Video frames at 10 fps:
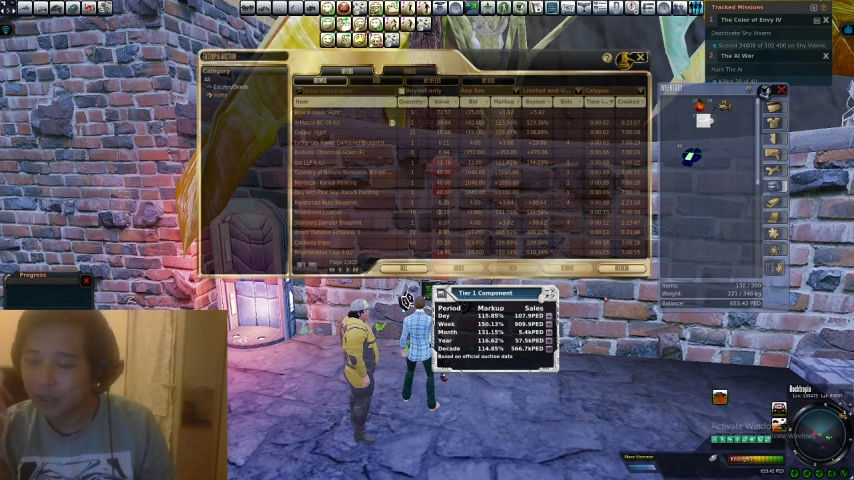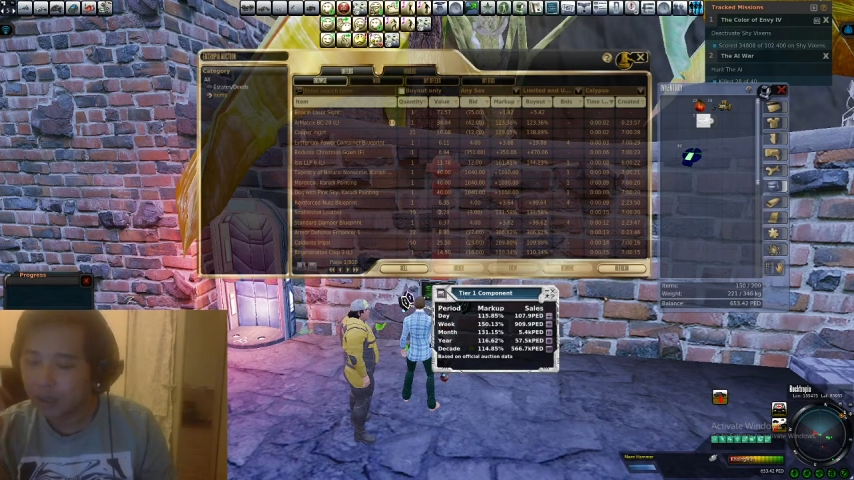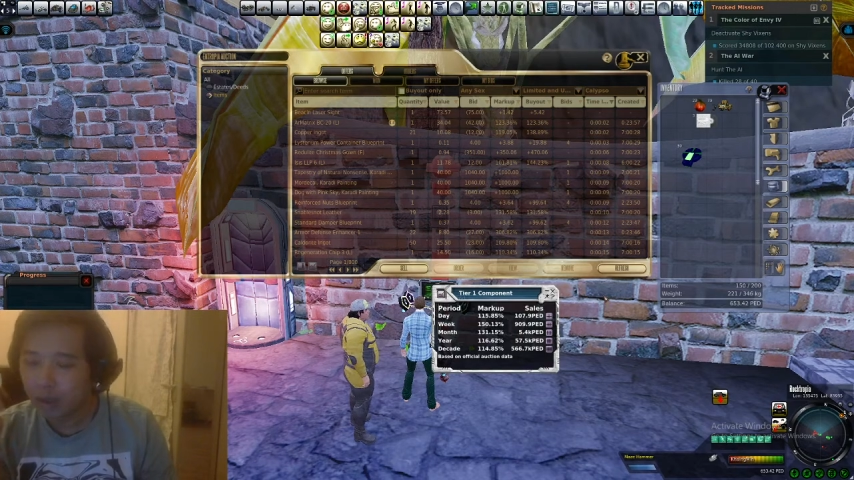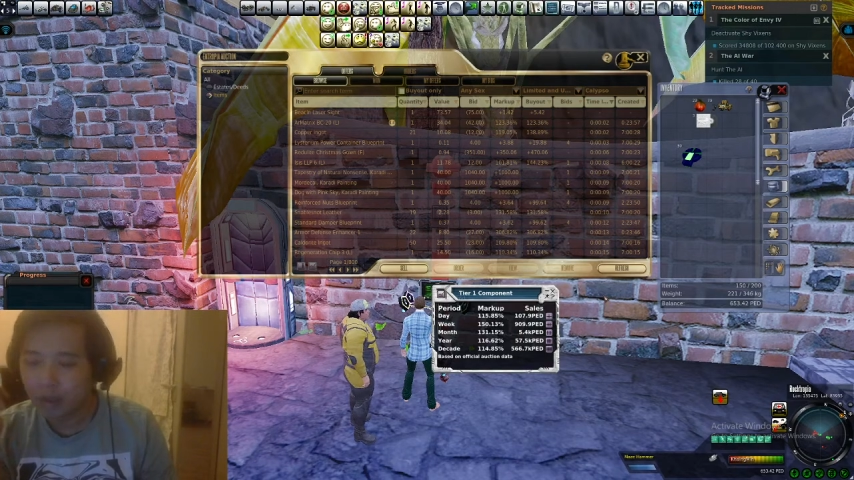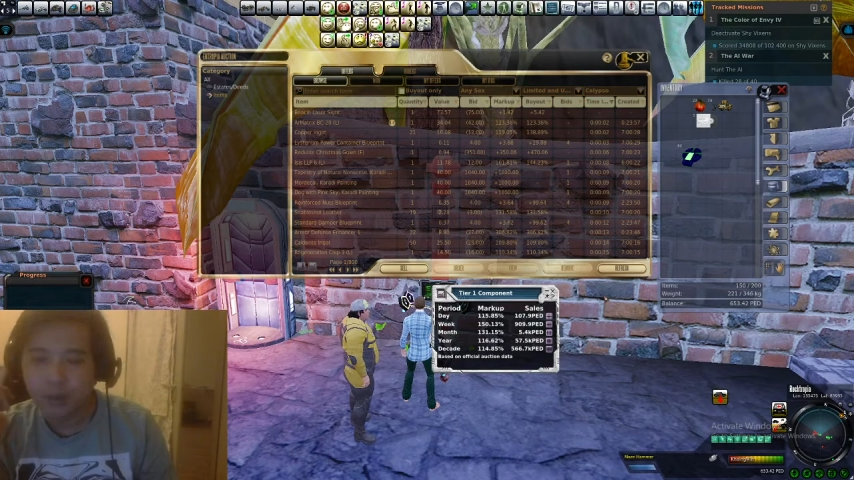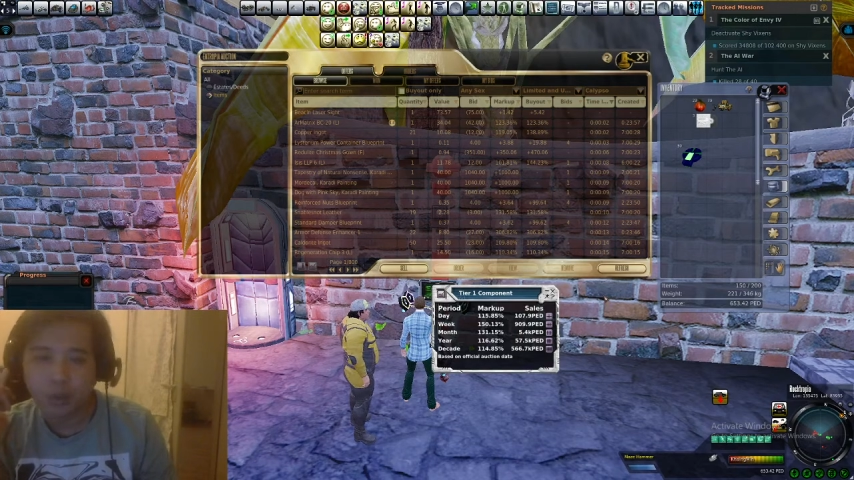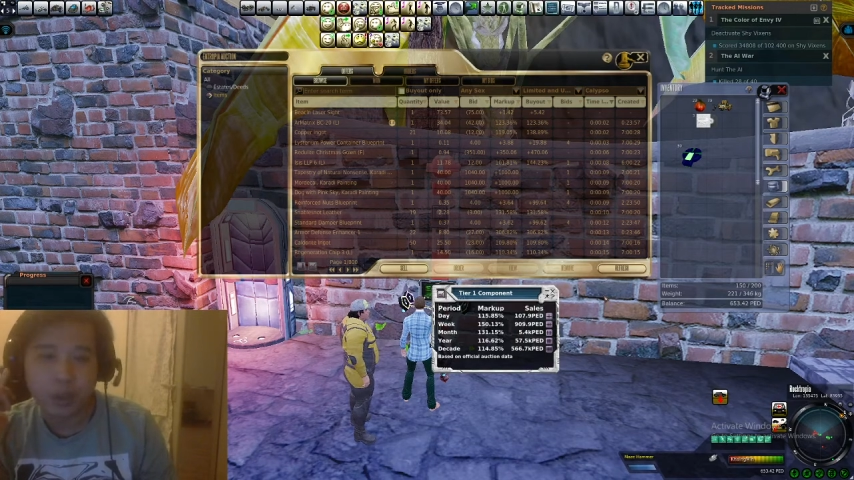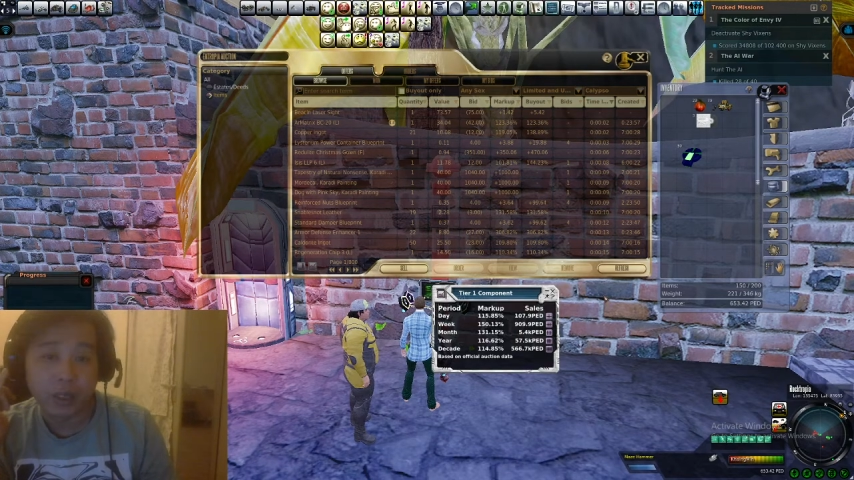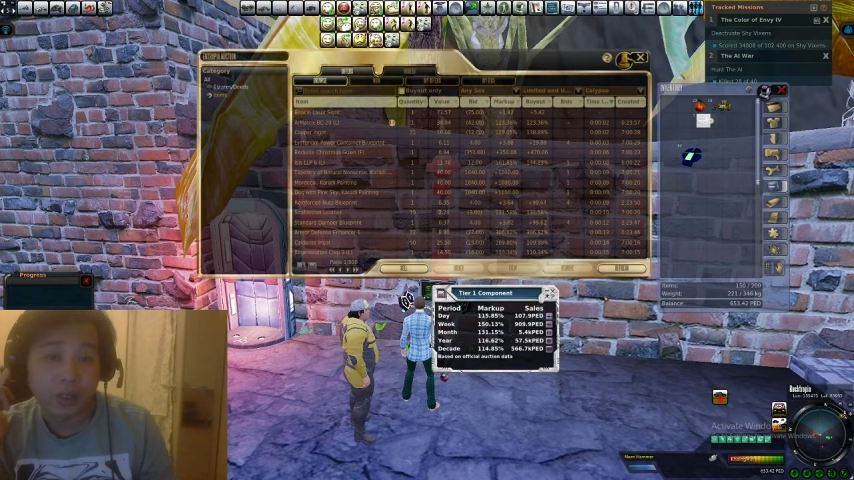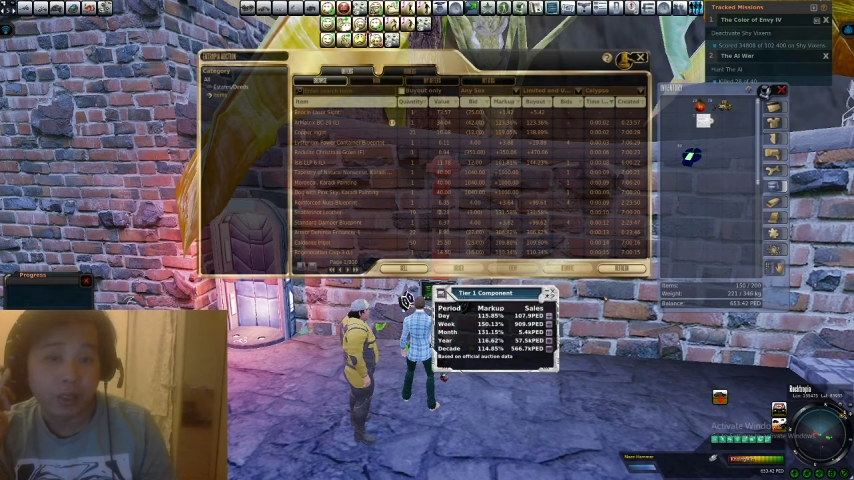You have to
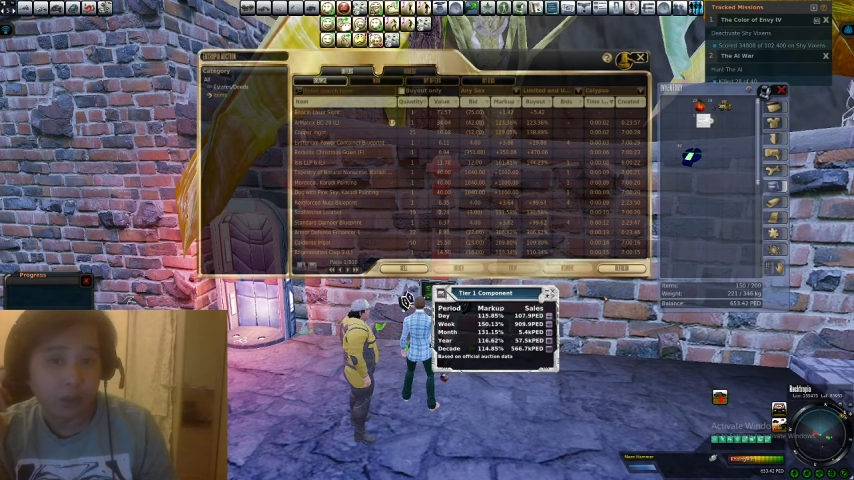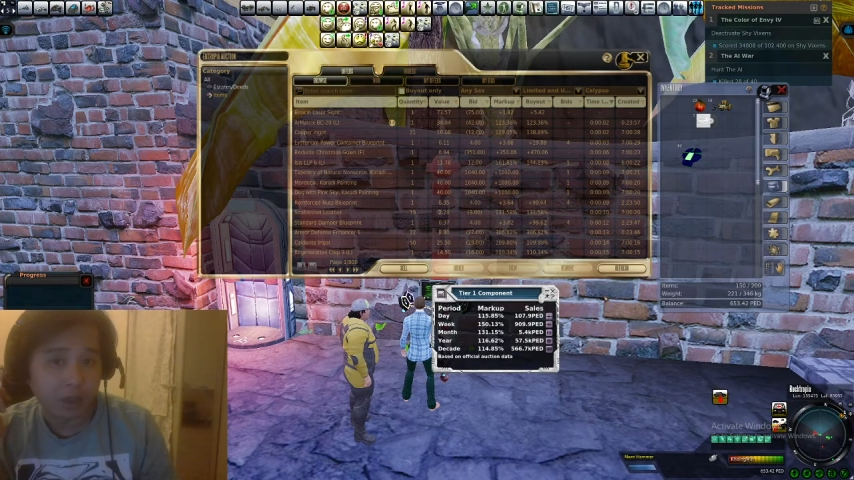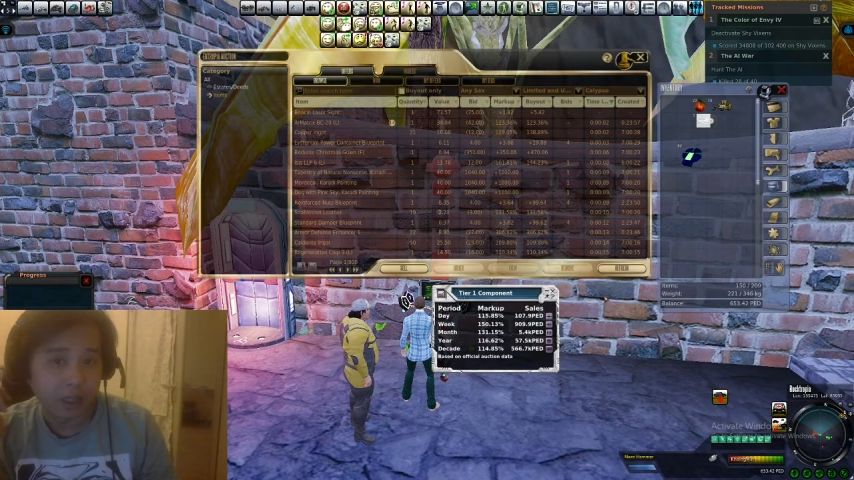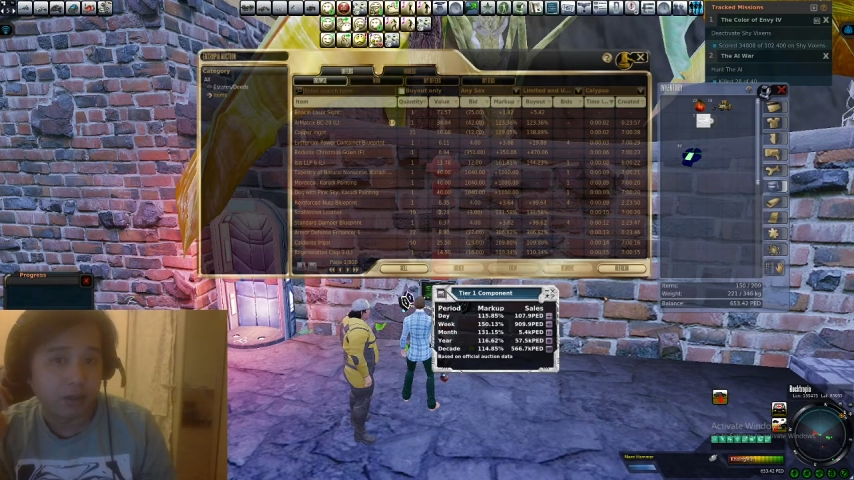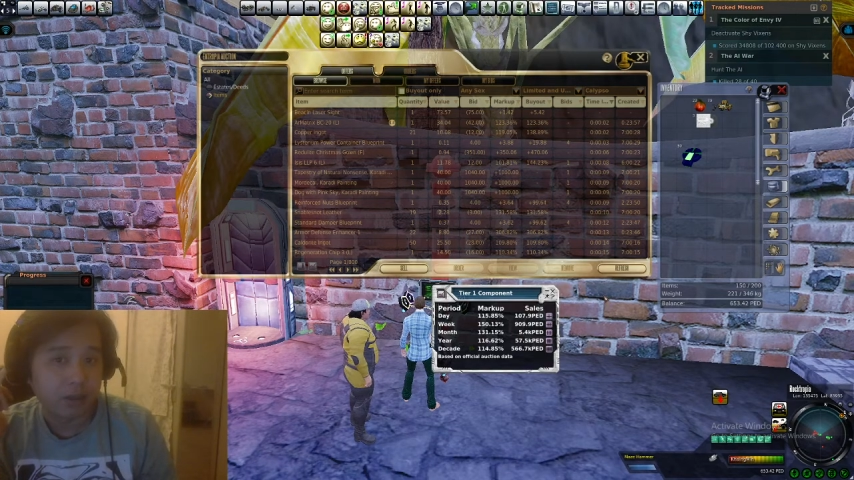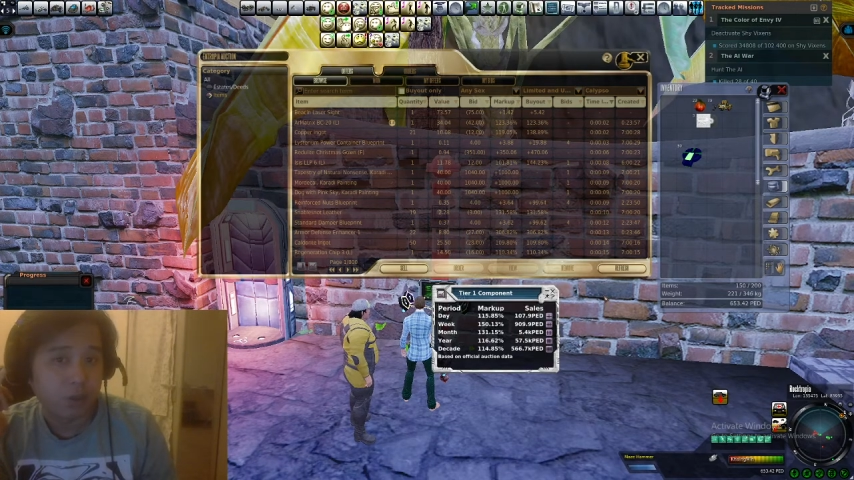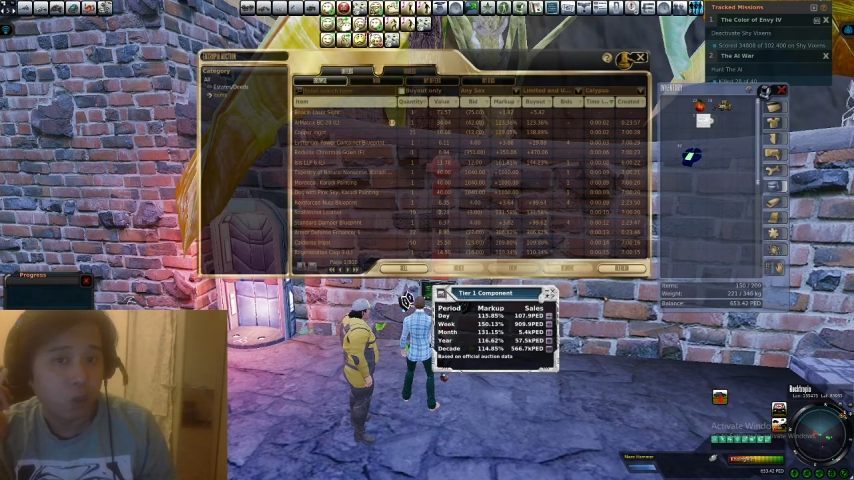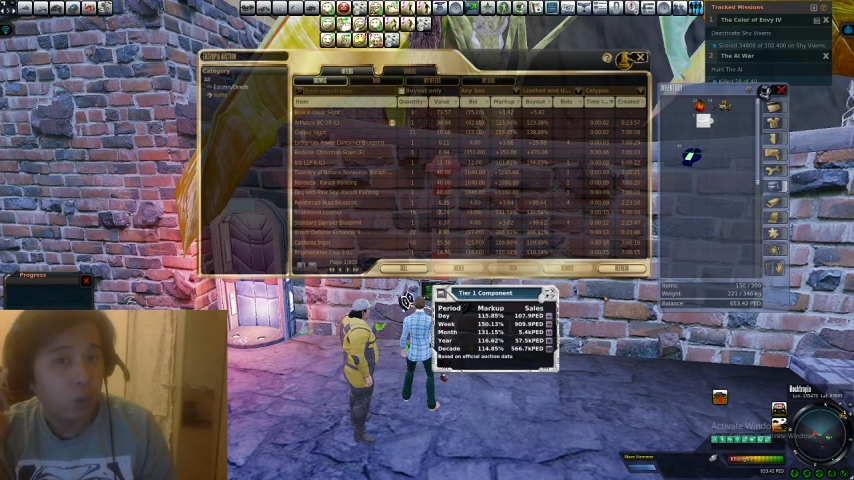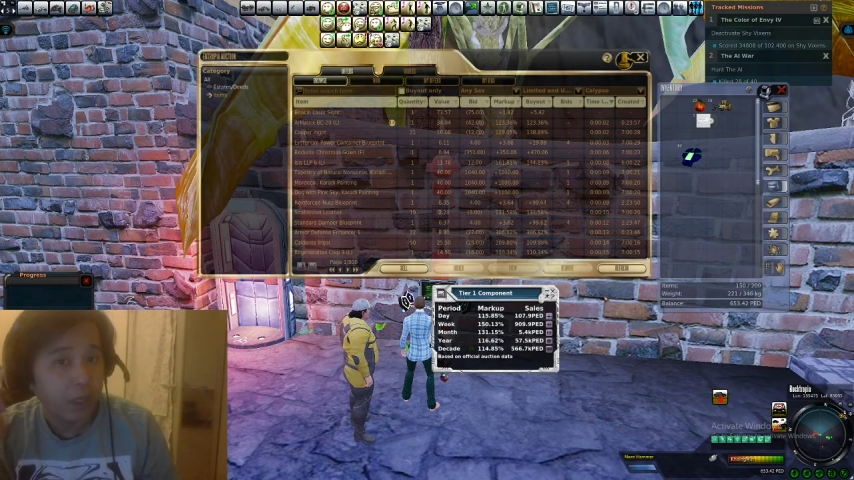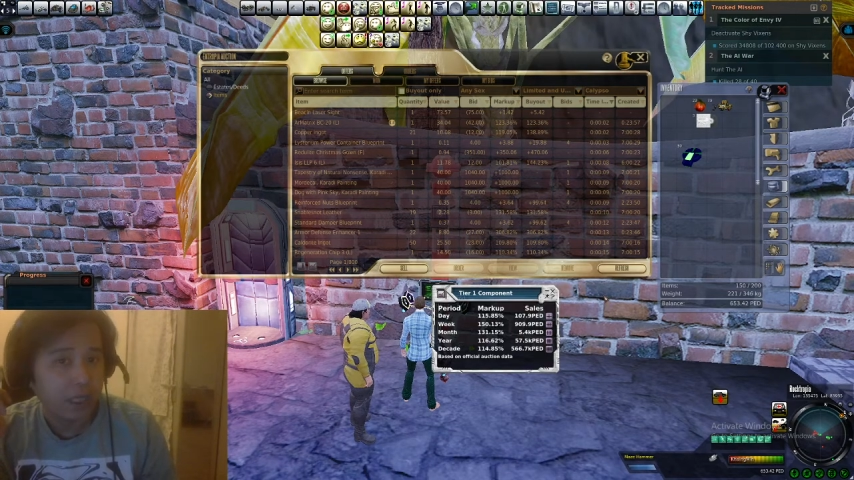look at
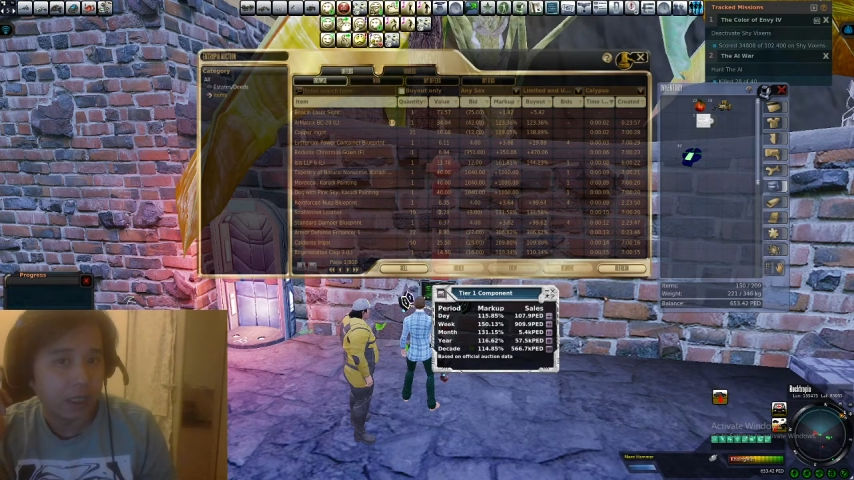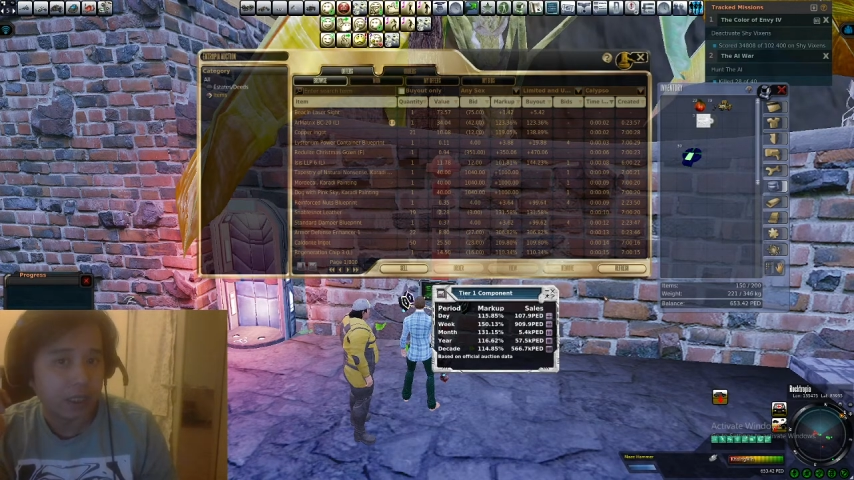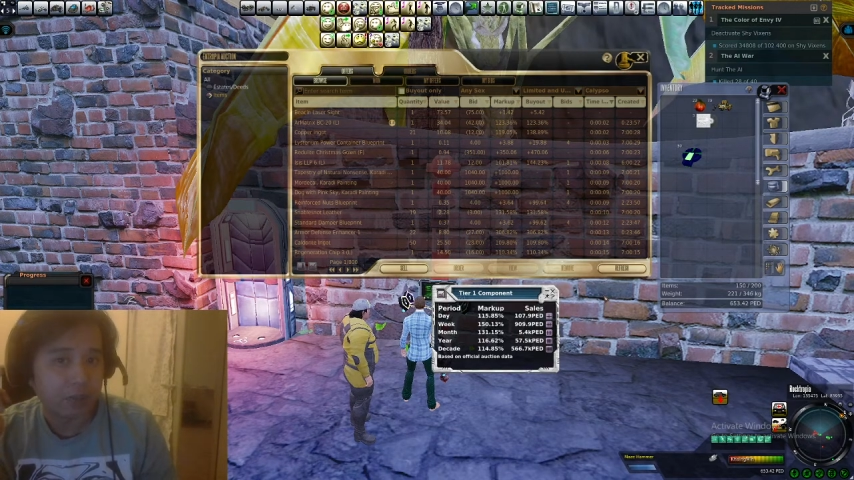weekly,